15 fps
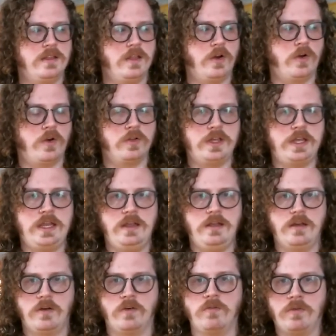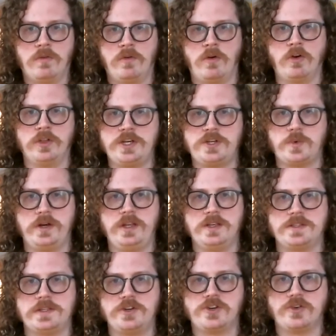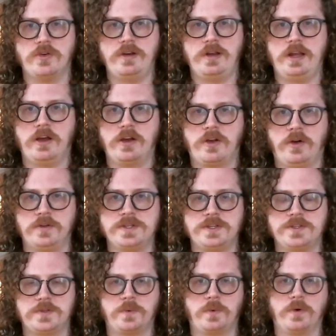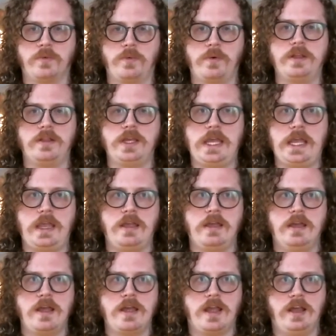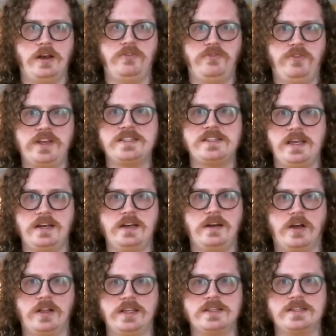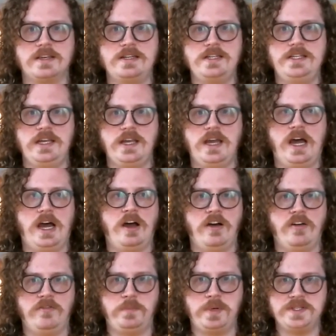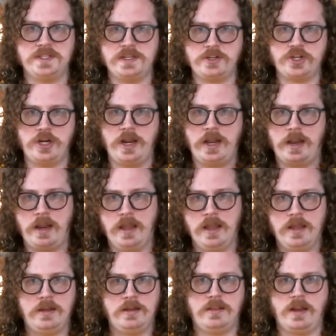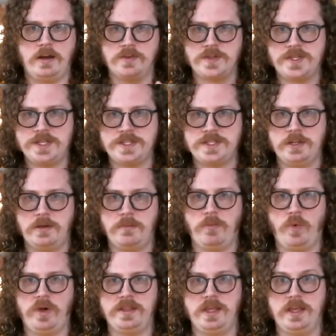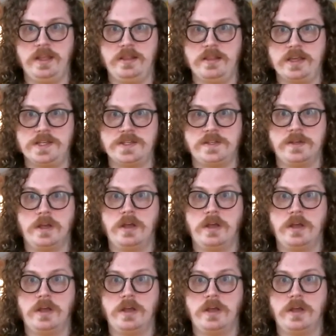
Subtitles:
early 20th century occultists were really kind of fixated on this idea of really their system within this